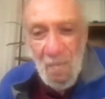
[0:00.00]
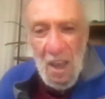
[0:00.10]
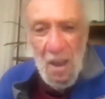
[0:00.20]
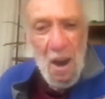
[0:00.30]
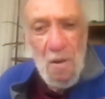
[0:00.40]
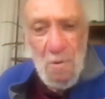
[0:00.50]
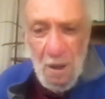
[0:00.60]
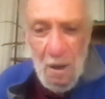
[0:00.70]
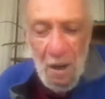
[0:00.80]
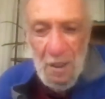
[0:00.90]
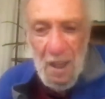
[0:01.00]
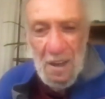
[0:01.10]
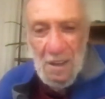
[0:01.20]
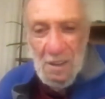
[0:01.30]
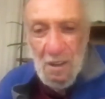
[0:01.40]
And I regard that
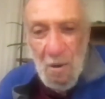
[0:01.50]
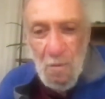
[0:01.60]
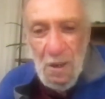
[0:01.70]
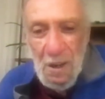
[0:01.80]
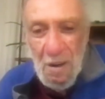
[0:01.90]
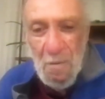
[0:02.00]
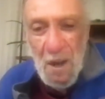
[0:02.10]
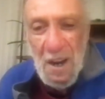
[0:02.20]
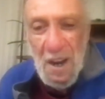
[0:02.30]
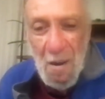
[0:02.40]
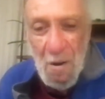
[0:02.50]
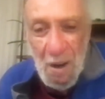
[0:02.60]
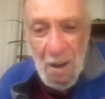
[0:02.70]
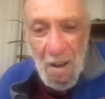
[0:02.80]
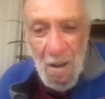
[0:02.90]
as really a red
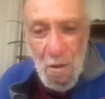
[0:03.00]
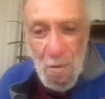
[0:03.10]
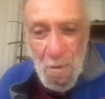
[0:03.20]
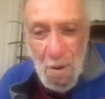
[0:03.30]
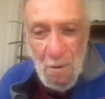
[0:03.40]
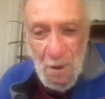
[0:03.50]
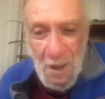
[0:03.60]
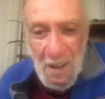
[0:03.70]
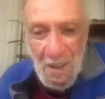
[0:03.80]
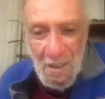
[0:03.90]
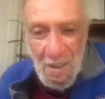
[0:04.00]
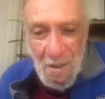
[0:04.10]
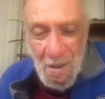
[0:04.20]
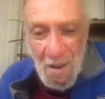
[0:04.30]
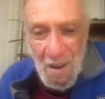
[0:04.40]
herring thrown in
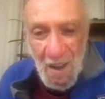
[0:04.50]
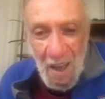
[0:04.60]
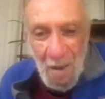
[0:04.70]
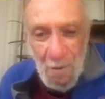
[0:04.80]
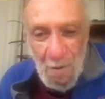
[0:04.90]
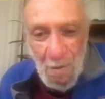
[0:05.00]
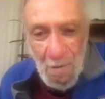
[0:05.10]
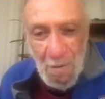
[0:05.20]
out of